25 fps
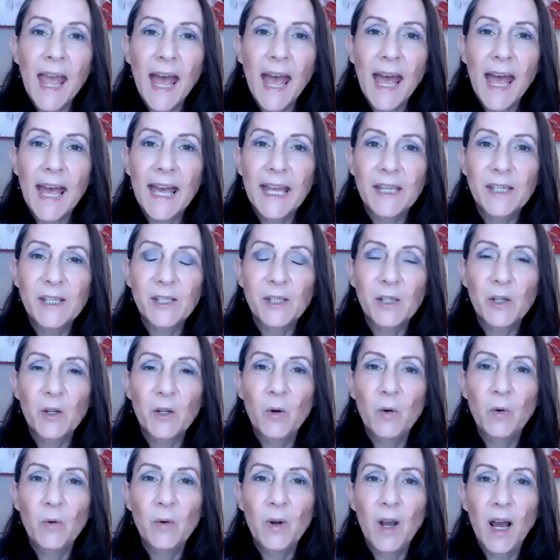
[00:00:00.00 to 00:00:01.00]
And
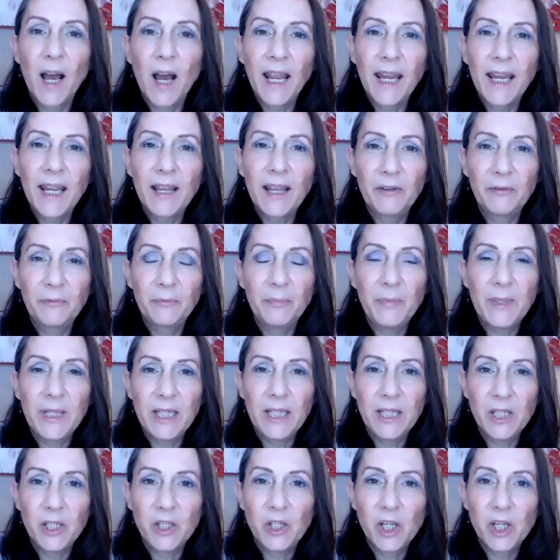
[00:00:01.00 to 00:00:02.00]
so I have
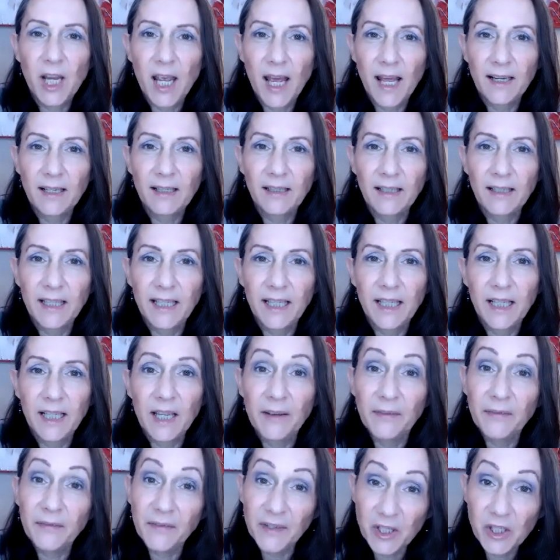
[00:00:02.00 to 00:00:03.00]
been channeling
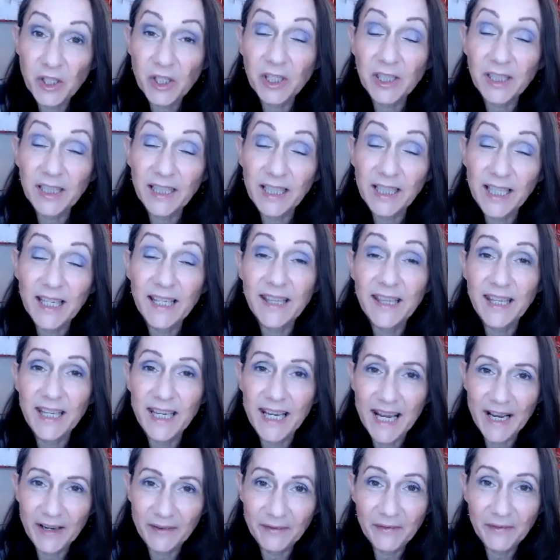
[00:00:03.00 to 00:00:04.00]
officially the
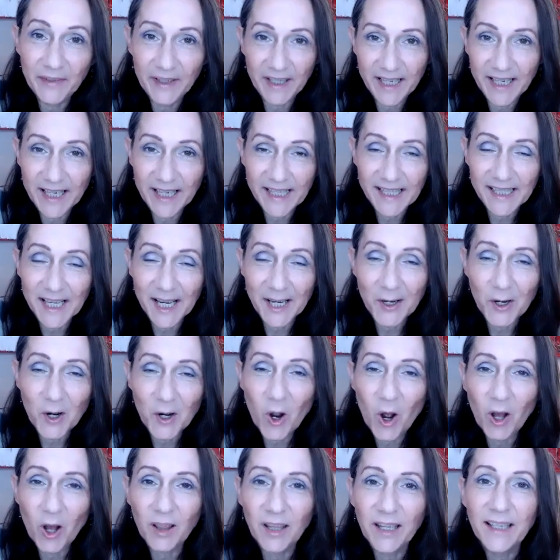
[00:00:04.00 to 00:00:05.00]
infinite, as I
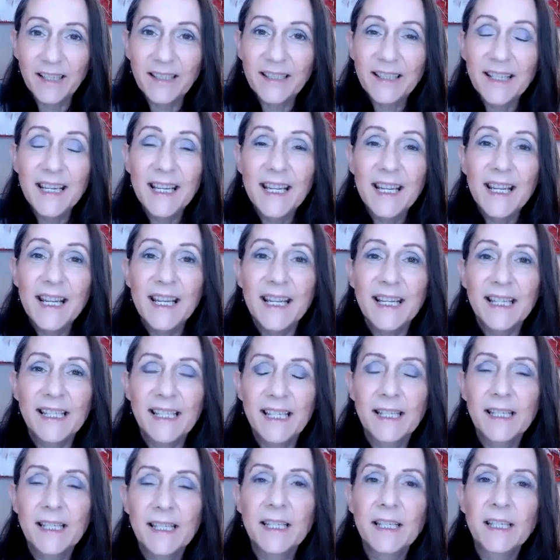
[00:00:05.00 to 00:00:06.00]
call it,
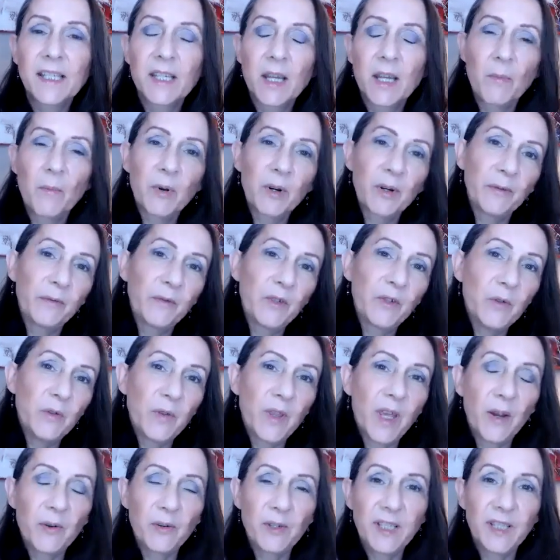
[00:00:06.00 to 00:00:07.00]
since the summer of
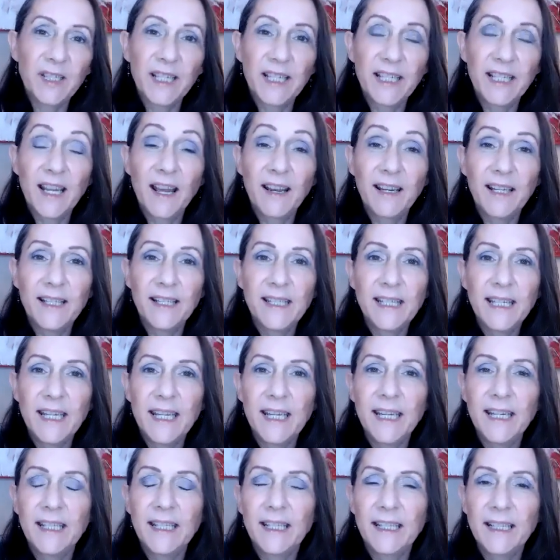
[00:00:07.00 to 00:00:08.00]

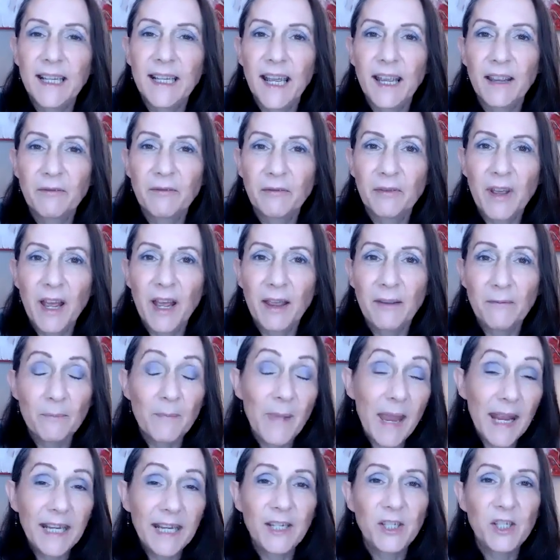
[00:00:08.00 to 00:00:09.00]
2019 and have
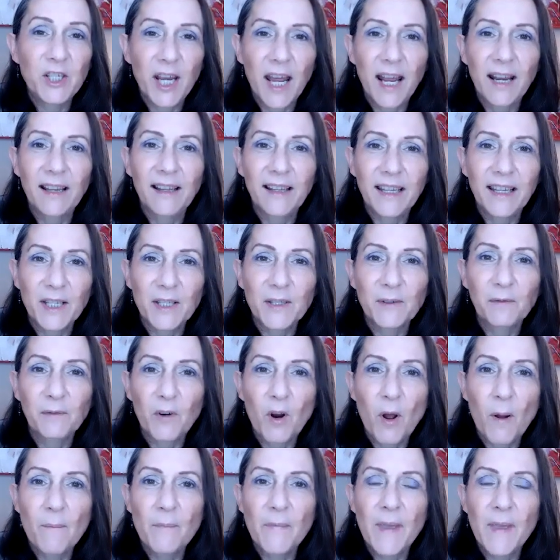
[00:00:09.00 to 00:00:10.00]
many channelings
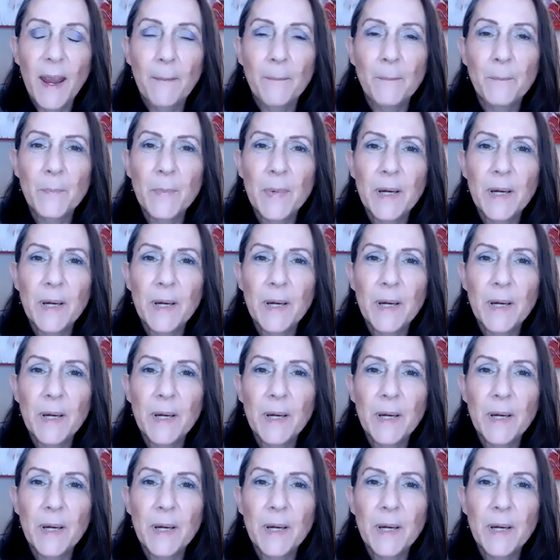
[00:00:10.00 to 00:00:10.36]
from them.